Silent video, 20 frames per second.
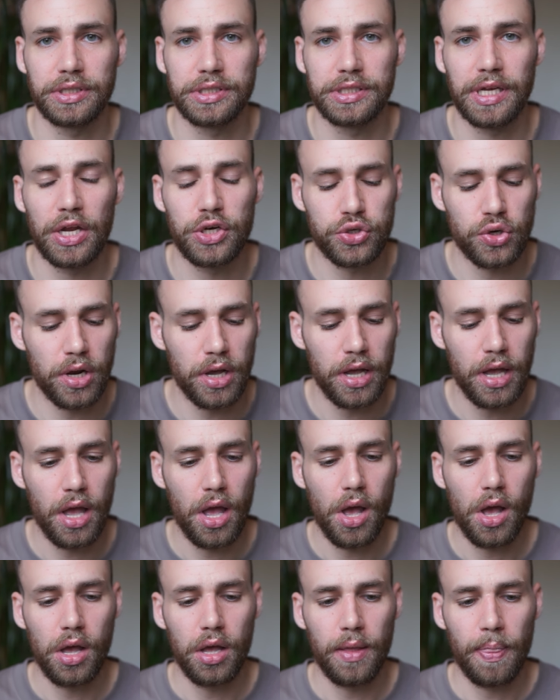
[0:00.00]
etc.,
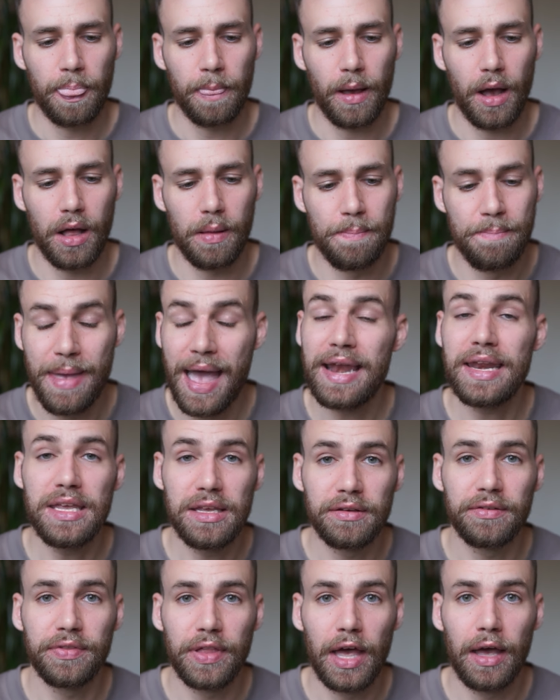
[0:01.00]
uh,
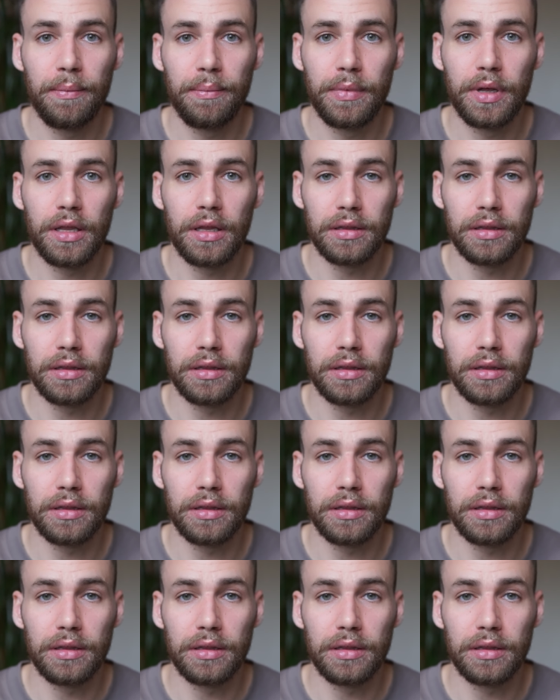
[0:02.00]
many of them